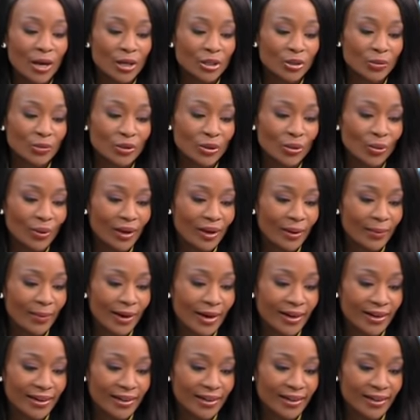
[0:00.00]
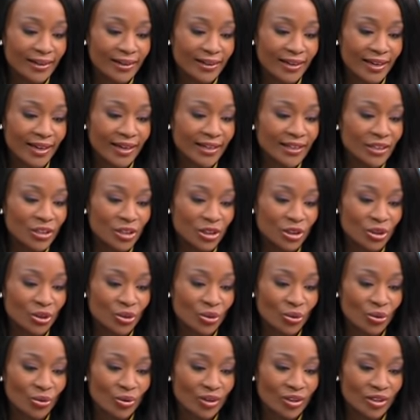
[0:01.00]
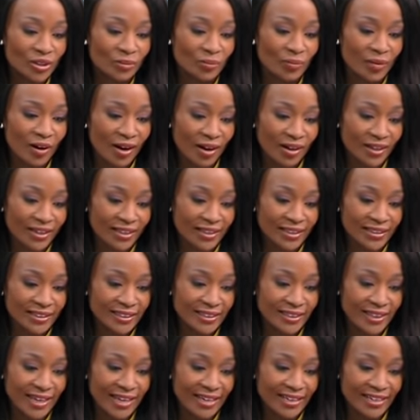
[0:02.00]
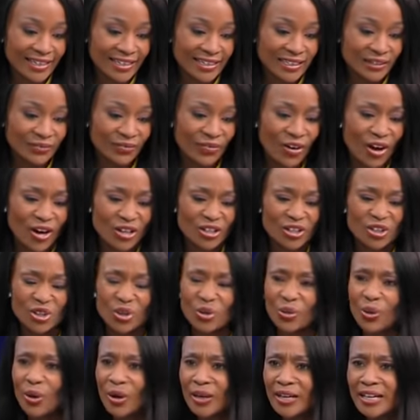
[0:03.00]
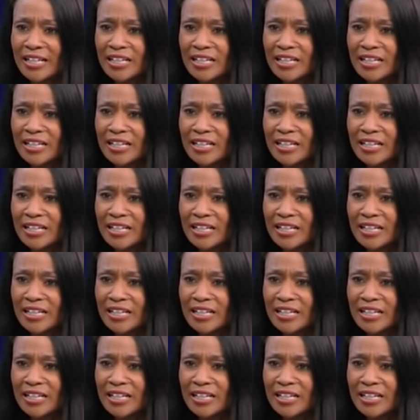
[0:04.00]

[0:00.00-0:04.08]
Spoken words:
So we're talking about an energy storage market that is fast growing,